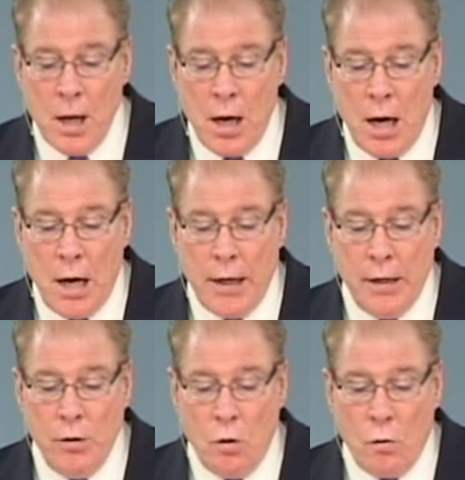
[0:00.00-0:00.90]
uh,
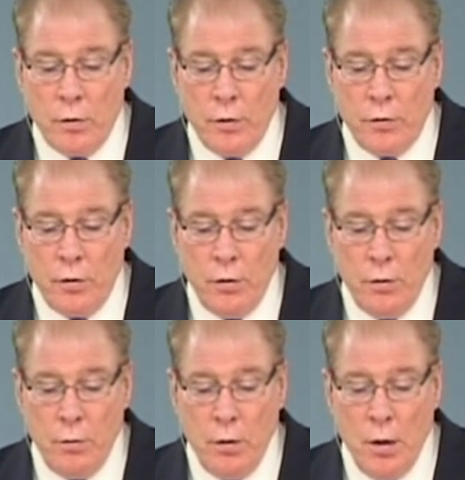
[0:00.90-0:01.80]
in order
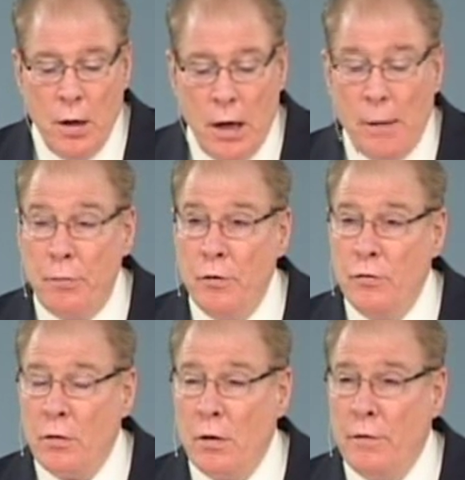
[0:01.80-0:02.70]
to uh,
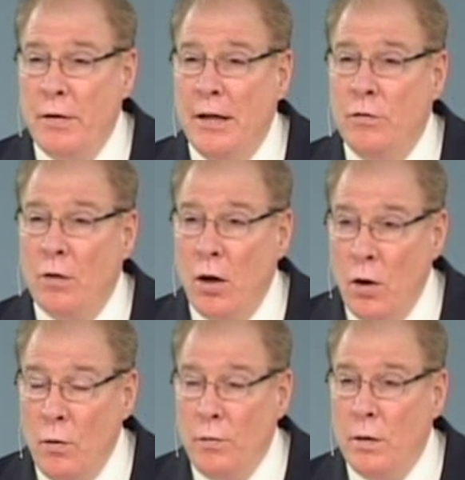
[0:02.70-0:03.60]
preserve his
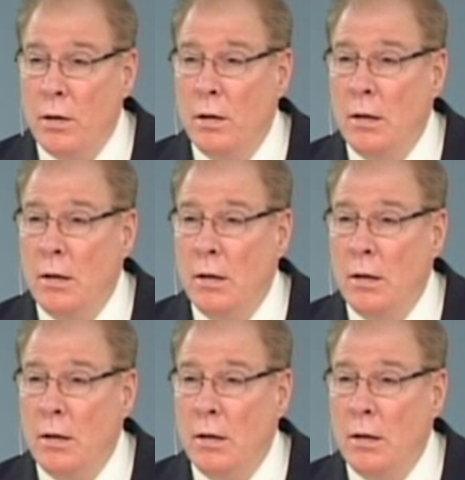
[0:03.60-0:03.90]
own